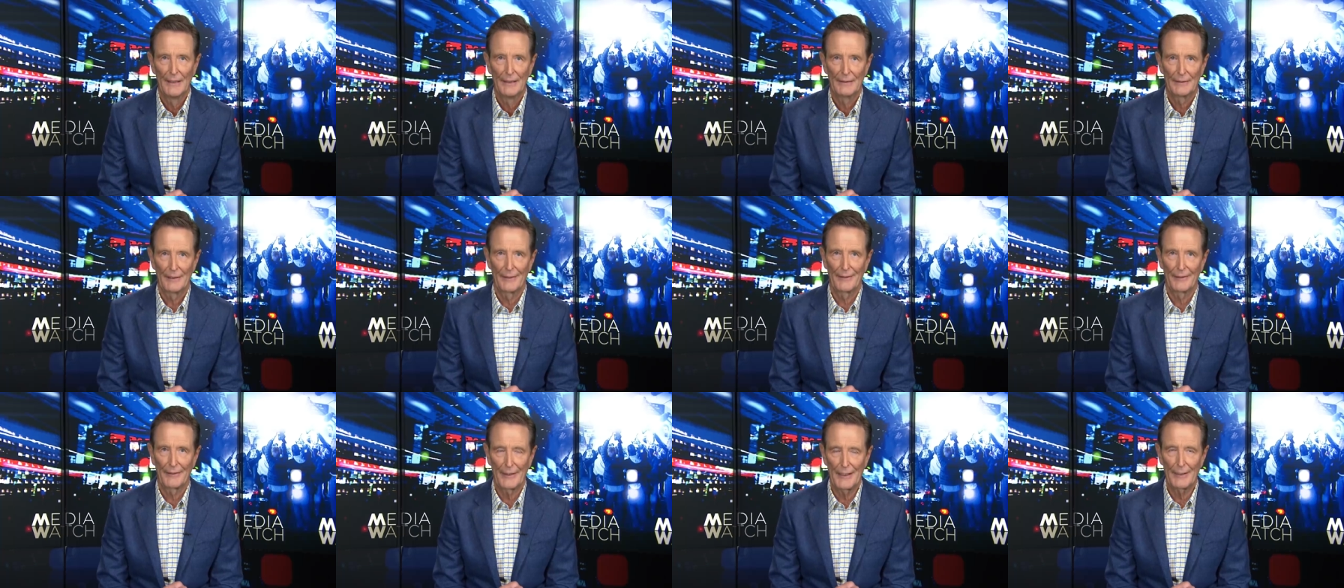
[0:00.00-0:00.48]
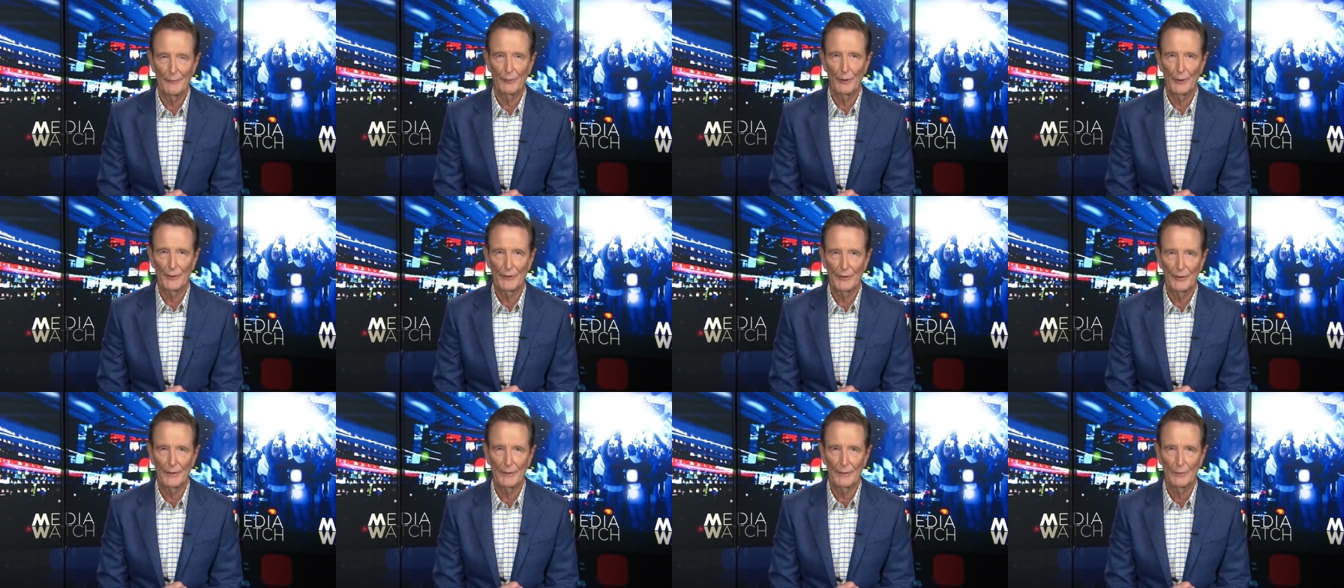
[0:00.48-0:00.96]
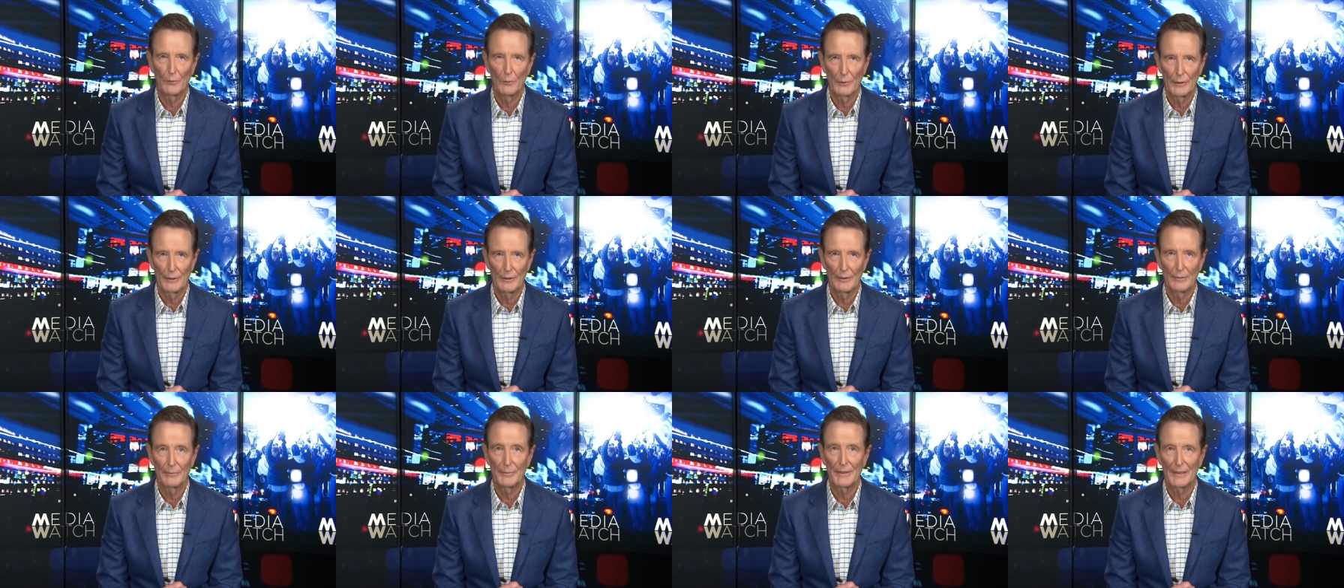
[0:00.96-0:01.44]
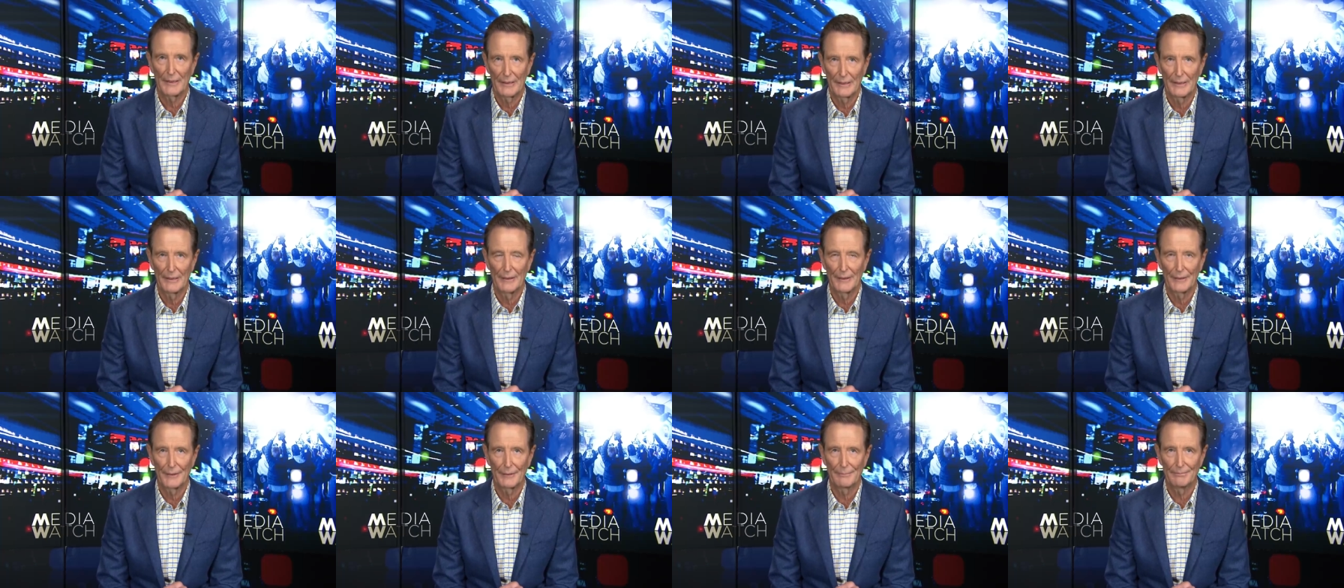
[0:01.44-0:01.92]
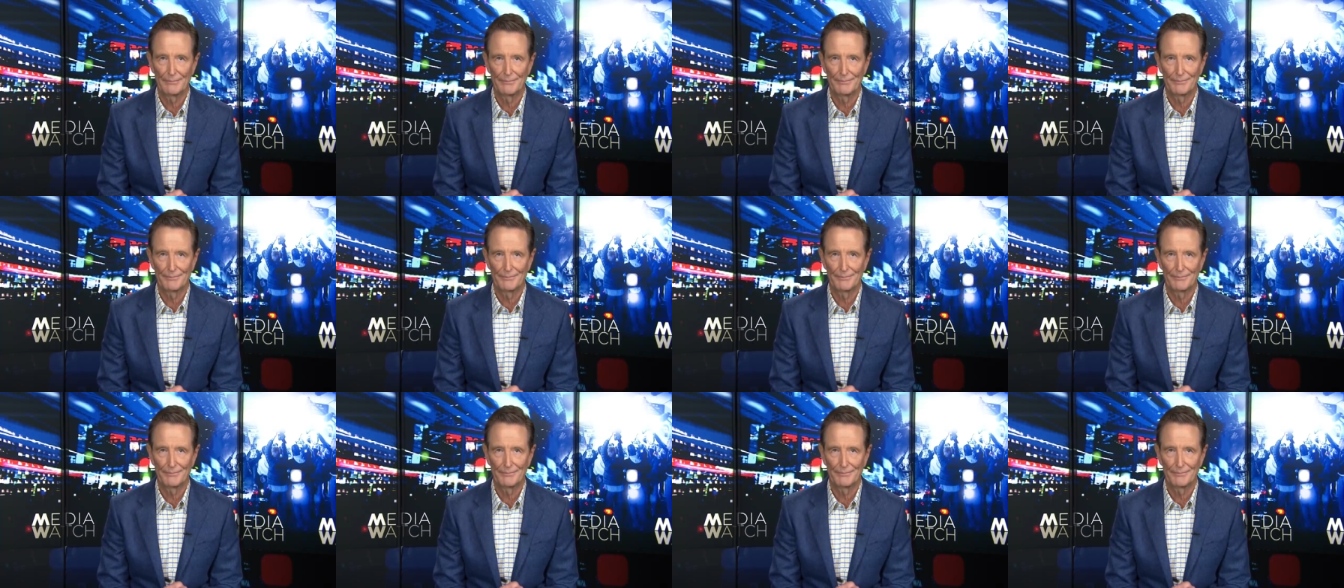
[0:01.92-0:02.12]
that their voices will be heard